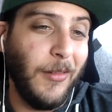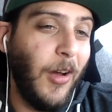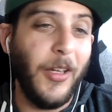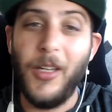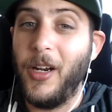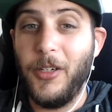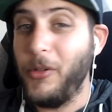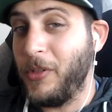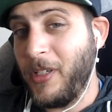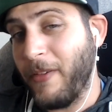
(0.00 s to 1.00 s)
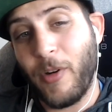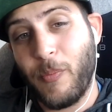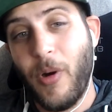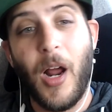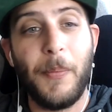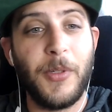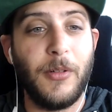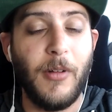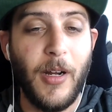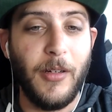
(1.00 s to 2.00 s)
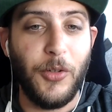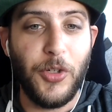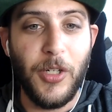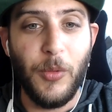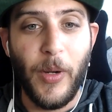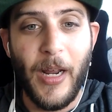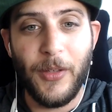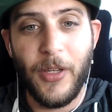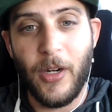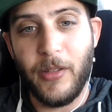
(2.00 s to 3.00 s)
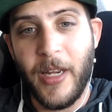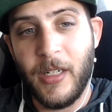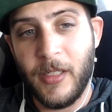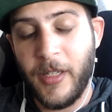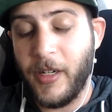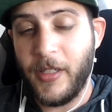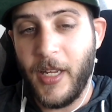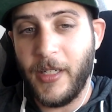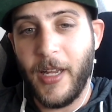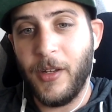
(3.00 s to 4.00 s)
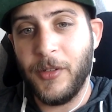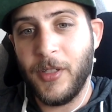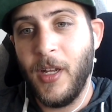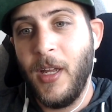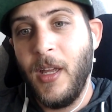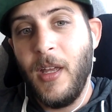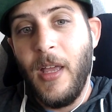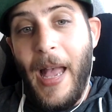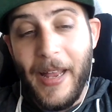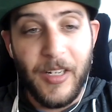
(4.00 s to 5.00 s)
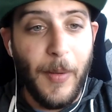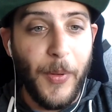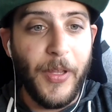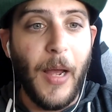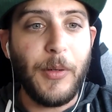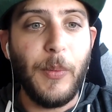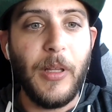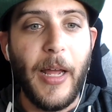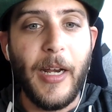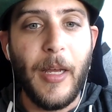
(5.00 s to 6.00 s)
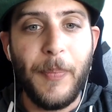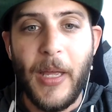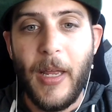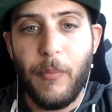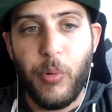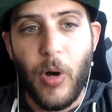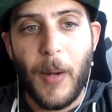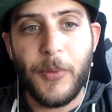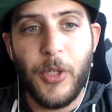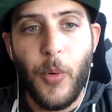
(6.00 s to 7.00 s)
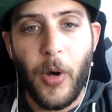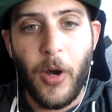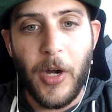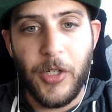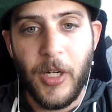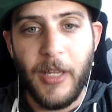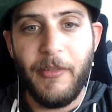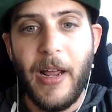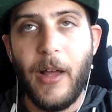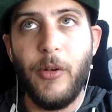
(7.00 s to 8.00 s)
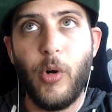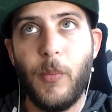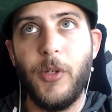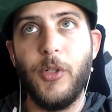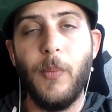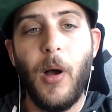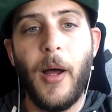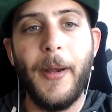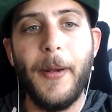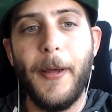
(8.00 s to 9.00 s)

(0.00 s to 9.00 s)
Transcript: all you got to do is give her props, right? She went out there and landed a ton of takedowns, ended up on the optimal lineup, and props to her. I should have given out Norma Dumont.